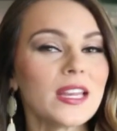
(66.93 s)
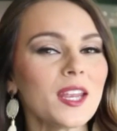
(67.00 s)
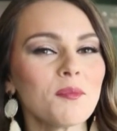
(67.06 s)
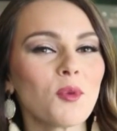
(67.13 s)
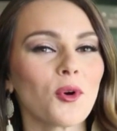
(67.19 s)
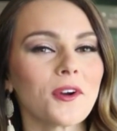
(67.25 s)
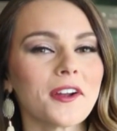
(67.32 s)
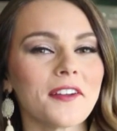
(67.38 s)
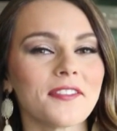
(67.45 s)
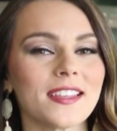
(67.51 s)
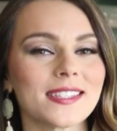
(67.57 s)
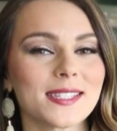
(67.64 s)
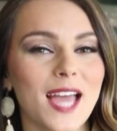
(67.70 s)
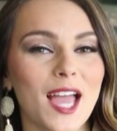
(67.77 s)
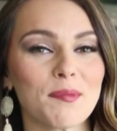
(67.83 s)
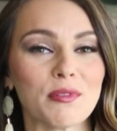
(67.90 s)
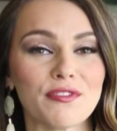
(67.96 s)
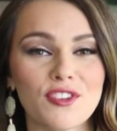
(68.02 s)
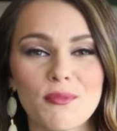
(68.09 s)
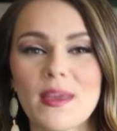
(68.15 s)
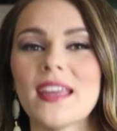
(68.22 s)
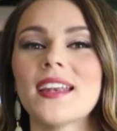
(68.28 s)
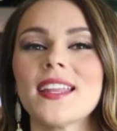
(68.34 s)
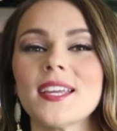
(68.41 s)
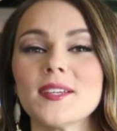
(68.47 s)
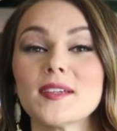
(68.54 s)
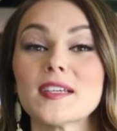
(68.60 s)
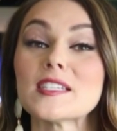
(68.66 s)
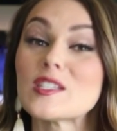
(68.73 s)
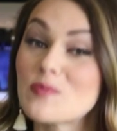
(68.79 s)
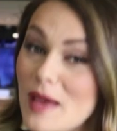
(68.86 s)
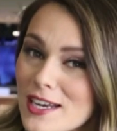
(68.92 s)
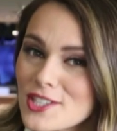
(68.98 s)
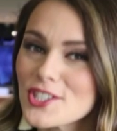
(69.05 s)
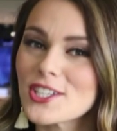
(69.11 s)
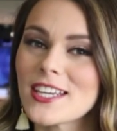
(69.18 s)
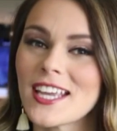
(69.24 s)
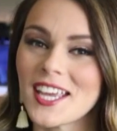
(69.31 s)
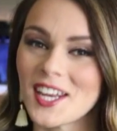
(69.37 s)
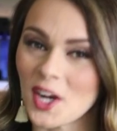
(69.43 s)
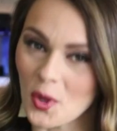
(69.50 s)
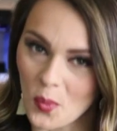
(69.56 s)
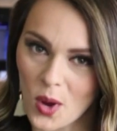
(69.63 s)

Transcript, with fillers: need more of this type of humanity, especially in our